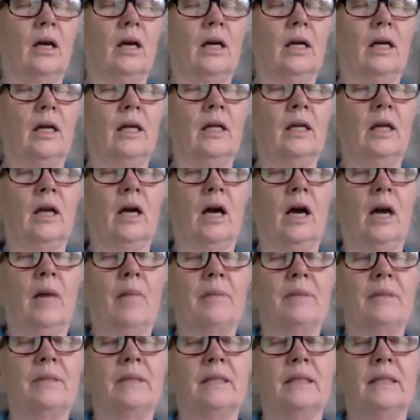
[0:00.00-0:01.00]
in
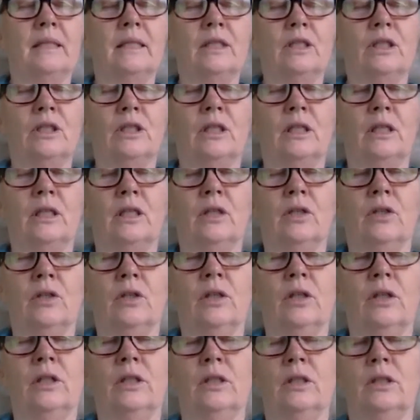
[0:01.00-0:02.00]
opposition in
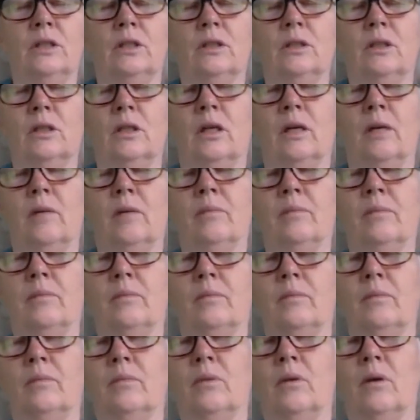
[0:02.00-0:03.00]
good um,
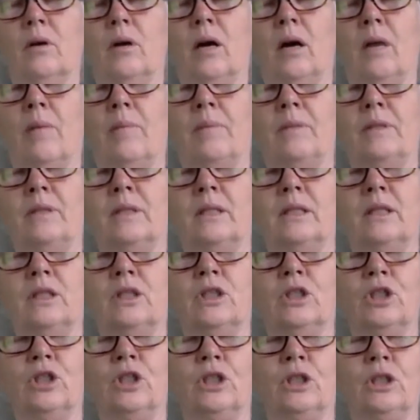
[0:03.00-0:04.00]

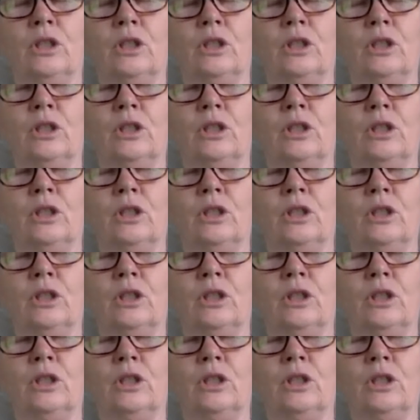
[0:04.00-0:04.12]
opposition